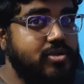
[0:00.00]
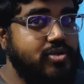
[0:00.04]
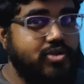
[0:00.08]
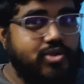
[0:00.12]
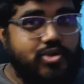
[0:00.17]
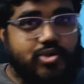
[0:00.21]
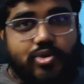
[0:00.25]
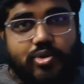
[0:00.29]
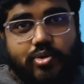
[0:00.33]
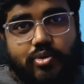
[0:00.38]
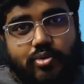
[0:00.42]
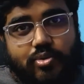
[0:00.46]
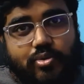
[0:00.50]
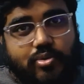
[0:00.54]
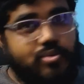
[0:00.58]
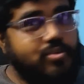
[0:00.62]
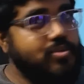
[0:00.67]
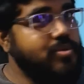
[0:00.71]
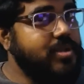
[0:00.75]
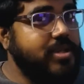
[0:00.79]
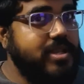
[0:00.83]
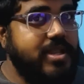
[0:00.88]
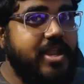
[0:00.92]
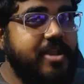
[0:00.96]
So
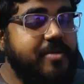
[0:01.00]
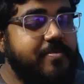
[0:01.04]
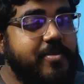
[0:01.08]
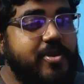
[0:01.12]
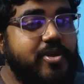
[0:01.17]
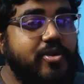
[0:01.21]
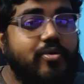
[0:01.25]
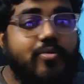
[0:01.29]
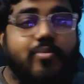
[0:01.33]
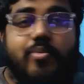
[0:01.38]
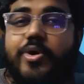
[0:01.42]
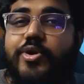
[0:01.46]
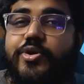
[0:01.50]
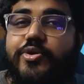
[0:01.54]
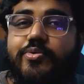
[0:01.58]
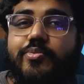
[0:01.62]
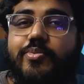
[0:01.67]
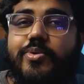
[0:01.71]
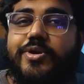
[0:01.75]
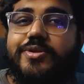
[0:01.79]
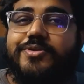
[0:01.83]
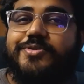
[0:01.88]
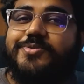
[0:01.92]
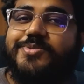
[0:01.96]
let me know what you
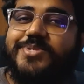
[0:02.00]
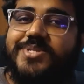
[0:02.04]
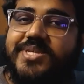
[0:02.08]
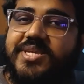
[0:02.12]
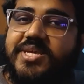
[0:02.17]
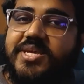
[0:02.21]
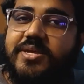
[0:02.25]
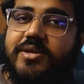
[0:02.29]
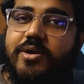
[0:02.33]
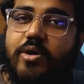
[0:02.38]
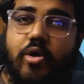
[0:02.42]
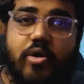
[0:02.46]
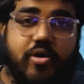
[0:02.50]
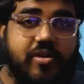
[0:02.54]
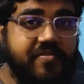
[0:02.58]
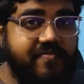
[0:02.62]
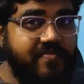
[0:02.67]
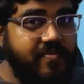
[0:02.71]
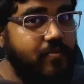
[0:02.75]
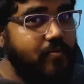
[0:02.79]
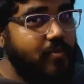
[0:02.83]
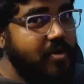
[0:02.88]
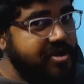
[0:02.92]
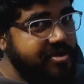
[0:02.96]
want to see, or if
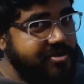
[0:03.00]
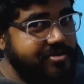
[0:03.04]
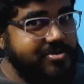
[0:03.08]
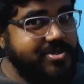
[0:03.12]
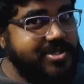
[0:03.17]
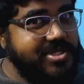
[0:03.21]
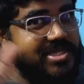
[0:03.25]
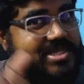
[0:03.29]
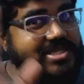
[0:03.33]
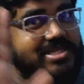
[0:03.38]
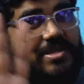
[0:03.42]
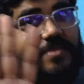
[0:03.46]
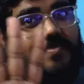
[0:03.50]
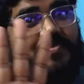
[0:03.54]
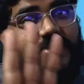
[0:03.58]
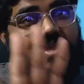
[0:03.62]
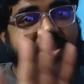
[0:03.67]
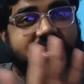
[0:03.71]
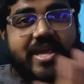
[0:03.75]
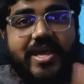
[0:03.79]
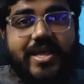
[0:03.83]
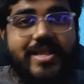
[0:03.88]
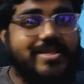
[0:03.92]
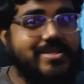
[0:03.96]
you want to see
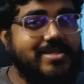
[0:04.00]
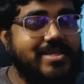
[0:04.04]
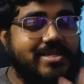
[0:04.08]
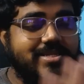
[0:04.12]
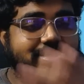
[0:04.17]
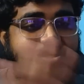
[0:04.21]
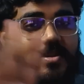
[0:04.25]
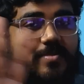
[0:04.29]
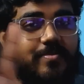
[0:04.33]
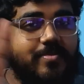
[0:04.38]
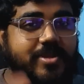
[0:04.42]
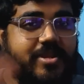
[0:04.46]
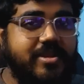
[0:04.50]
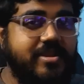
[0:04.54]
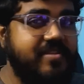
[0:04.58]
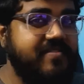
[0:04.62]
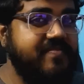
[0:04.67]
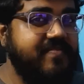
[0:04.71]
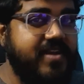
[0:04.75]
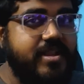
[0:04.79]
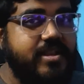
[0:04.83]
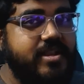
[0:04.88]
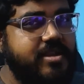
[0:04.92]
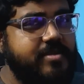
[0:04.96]
something else, that's completely
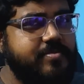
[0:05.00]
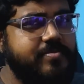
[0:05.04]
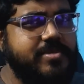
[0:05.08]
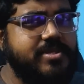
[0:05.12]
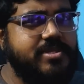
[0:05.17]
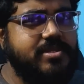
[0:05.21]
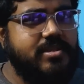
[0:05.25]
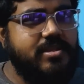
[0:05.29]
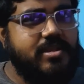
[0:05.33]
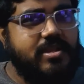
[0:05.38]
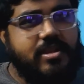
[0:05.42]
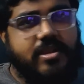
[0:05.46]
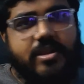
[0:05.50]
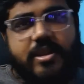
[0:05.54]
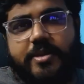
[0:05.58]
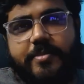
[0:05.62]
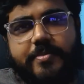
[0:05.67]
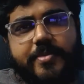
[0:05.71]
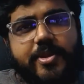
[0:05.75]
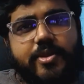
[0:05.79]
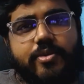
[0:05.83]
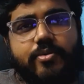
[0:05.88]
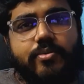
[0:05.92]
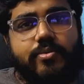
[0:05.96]
fine. Let
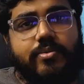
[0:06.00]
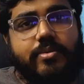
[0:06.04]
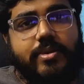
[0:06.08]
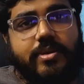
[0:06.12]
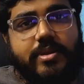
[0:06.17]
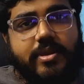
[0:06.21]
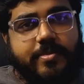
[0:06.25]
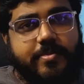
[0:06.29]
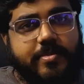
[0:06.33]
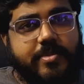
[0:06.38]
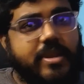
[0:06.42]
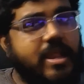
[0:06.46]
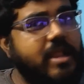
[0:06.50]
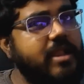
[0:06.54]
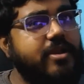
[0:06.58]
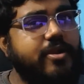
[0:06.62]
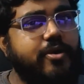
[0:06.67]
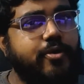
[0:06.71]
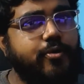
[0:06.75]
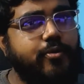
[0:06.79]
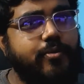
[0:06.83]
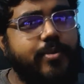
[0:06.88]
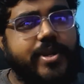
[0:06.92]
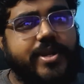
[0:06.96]
me know.
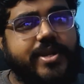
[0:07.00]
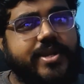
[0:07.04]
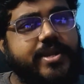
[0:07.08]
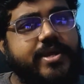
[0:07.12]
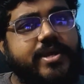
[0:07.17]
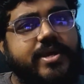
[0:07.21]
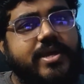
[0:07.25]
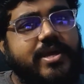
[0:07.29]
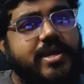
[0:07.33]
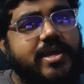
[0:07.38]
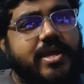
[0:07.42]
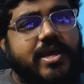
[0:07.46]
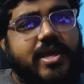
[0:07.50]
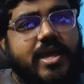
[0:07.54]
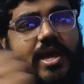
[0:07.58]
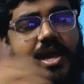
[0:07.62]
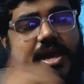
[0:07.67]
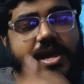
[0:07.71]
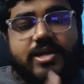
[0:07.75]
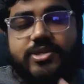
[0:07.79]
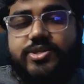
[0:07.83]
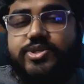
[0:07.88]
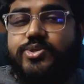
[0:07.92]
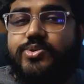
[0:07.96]
I'll do it
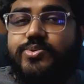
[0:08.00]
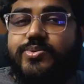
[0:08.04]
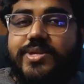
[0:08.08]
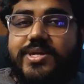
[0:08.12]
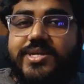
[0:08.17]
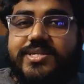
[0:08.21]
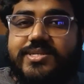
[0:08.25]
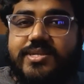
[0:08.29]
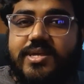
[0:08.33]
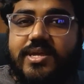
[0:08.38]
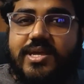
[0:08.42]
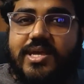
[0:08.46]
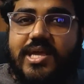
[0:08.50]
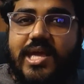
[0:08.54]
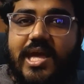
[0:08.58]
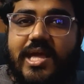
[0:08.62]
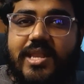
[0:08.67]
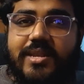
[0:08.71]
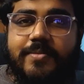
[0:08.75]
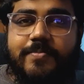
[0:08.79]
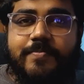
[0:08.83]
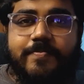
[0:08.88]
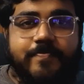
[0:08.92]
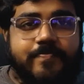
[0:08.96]
as soon as I
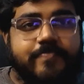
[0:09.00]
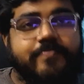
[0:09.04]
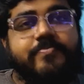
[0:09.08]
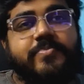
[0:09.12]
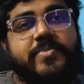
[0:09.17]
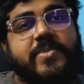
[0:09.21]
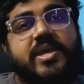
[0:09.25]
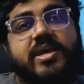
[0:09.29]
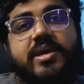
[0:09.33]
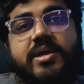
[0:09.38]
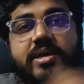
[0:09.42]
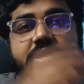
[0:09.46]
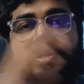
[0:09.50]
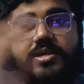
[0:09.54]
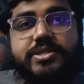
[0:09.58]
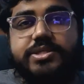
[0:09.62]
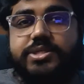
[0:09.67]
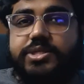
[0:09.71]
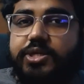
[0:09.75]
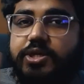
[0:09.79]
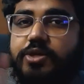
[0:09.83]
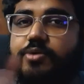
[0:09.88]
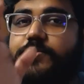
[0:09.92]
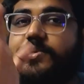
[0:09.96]
can.
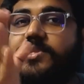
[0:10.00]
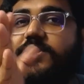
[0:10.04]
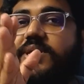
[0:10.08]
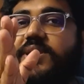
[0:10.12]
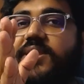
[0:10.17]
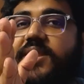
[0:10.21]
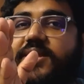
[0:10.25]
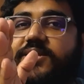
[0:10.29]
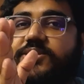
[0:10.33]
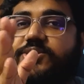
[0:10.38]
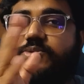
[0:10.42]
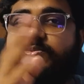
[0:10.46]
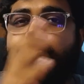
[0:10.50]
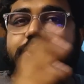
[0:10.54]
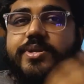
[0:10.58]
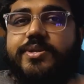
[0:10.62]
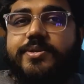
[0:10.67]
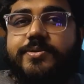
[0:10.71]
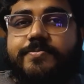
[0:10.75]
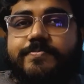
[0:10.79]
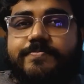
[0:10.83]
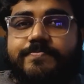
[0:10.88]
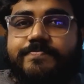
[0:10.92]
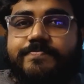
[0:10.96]
See you in the next one.